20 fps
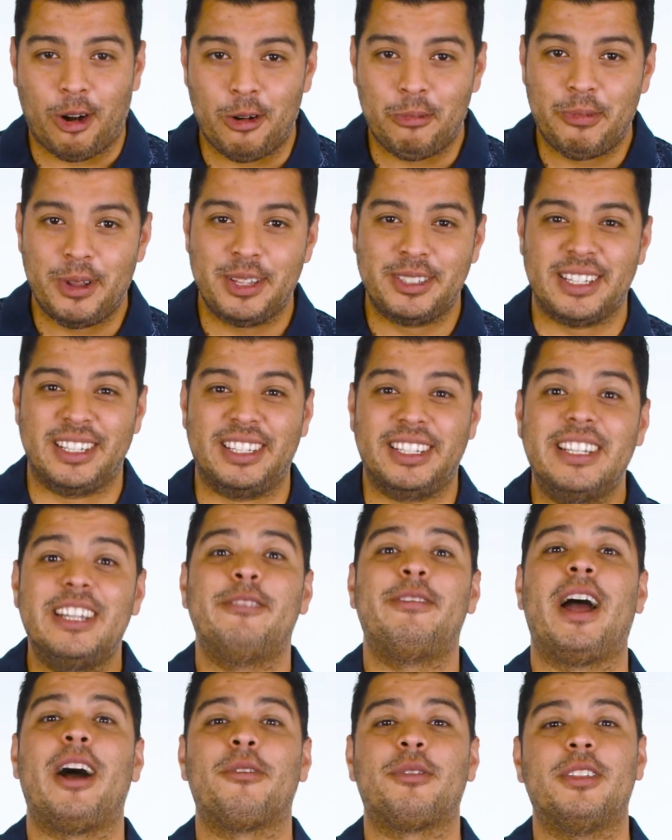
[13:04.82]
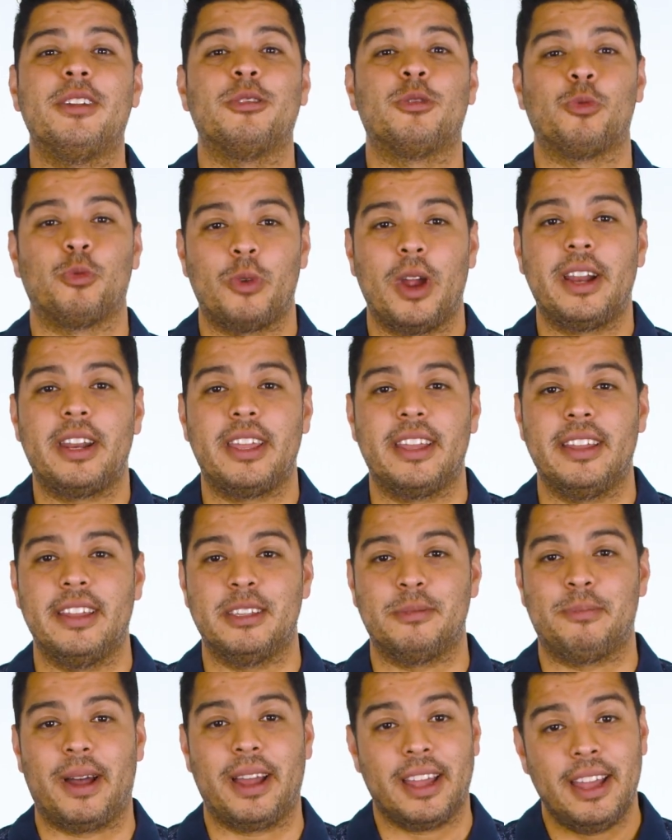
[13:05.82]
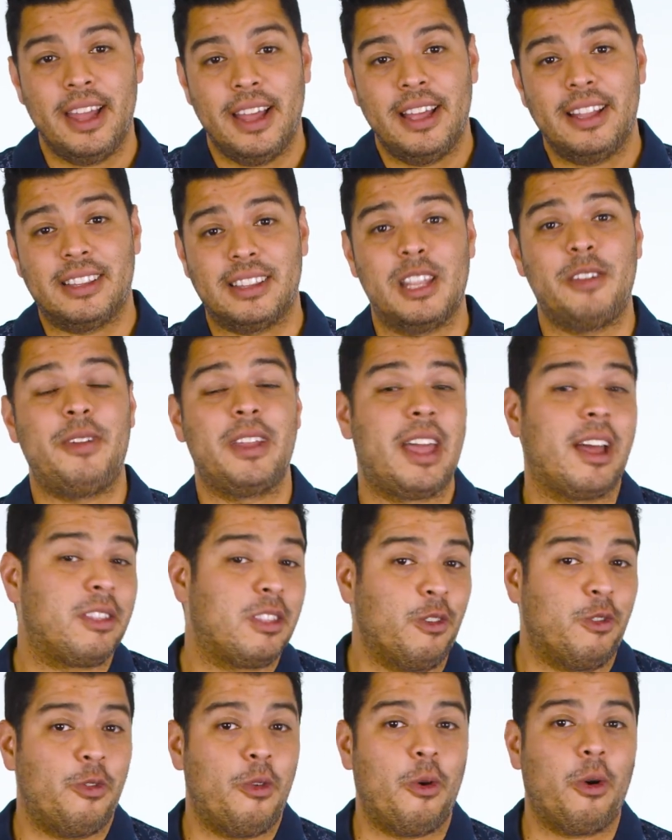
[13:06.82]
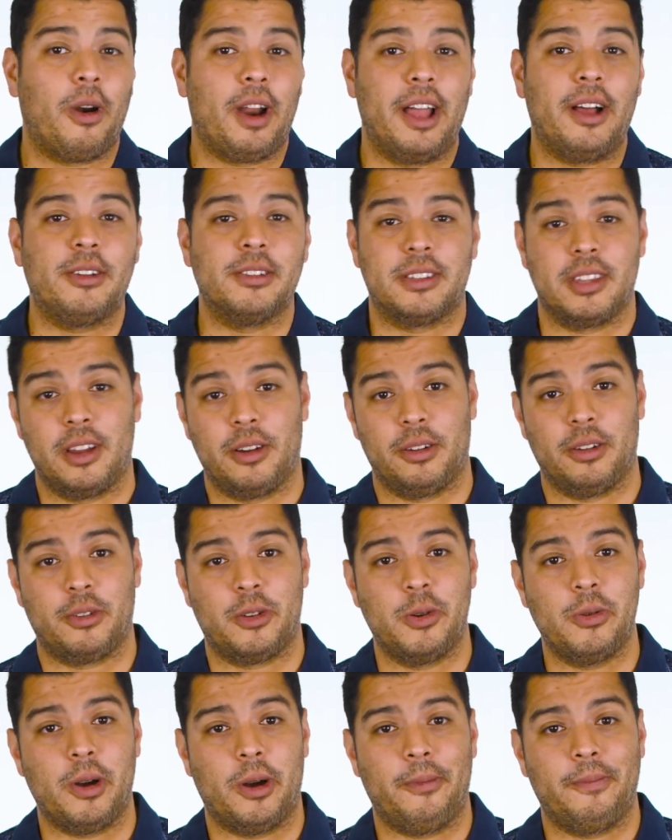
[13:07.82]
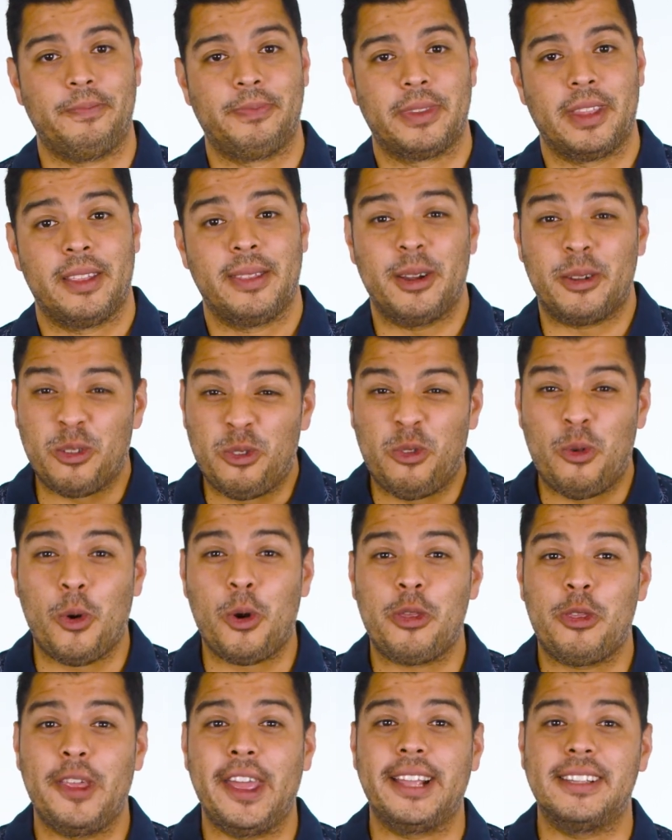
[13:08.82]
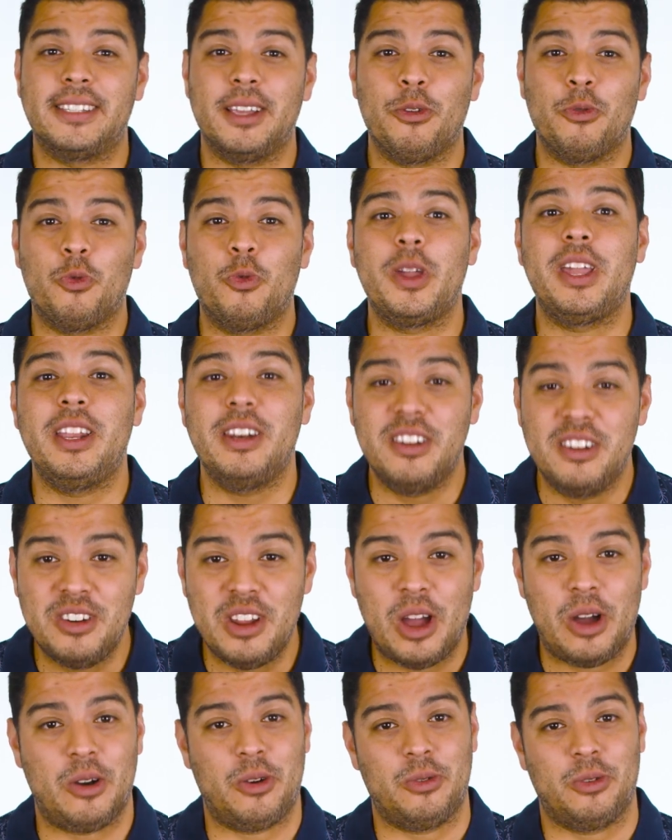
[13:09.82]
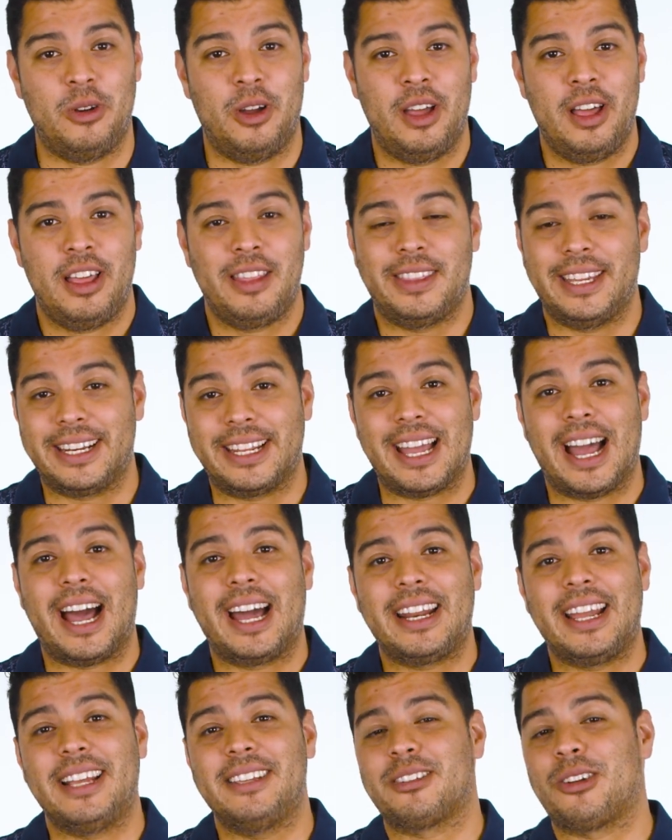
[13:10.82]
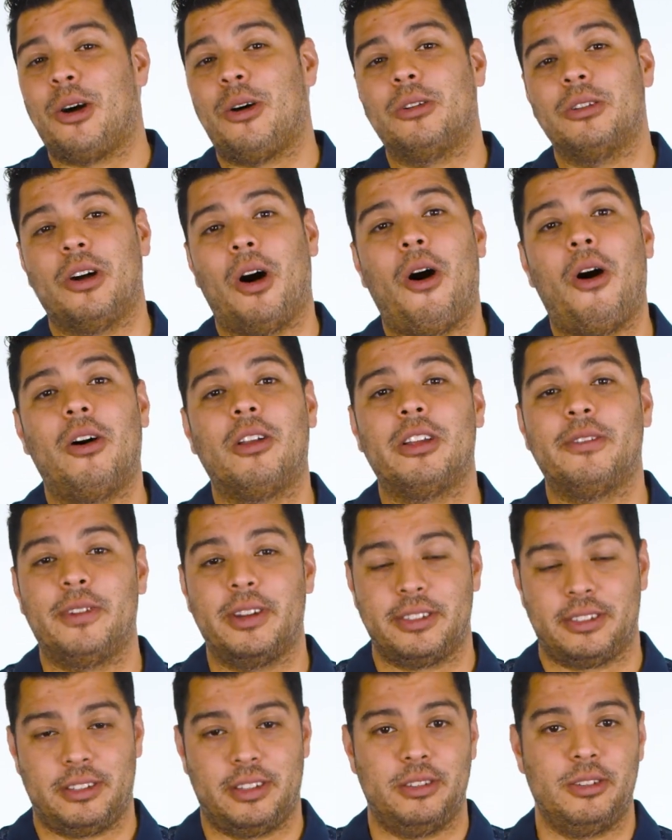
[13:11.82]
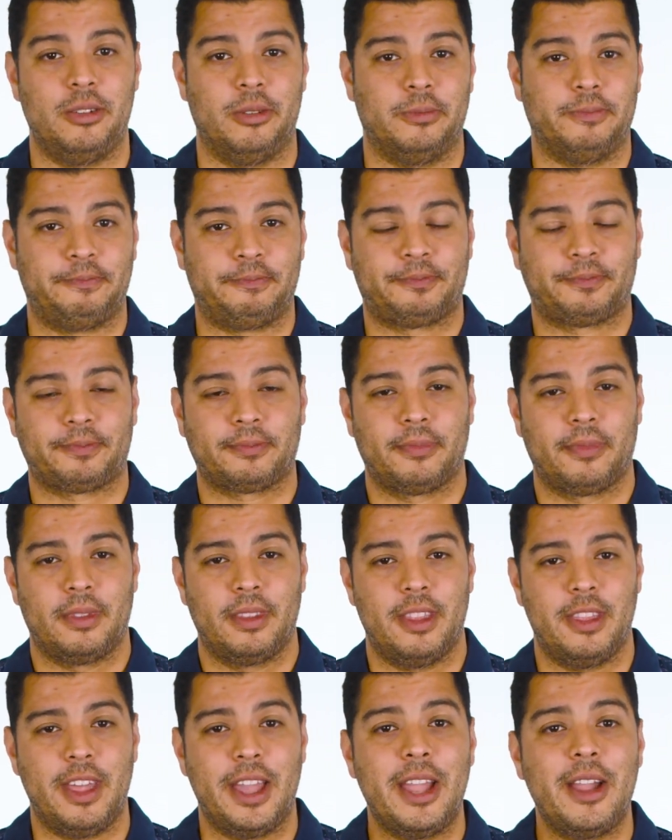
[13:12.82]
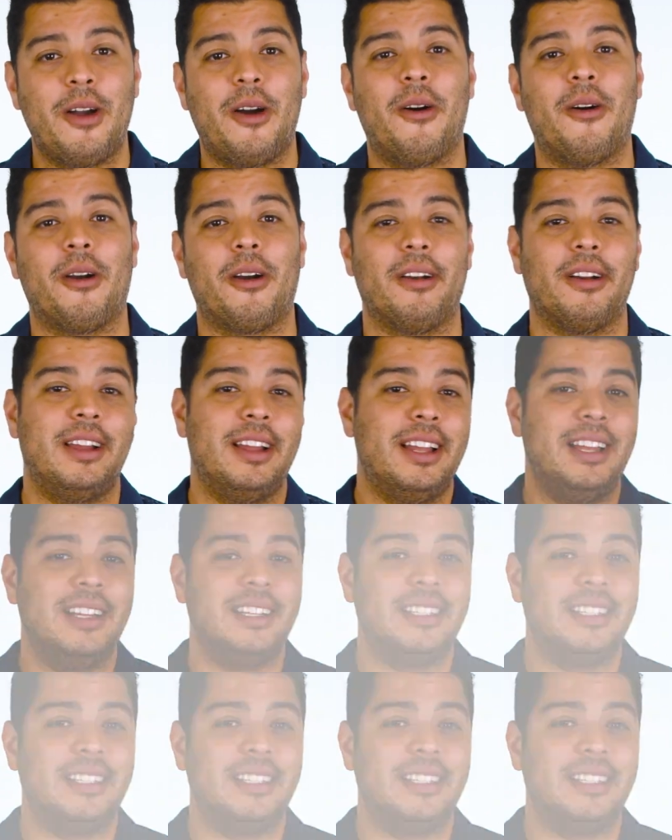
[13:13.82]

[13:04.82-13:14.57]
purpose and live out this ready, is by living out the four L's here at Akuo. They're the four things that we know that God has called all of us to do. They are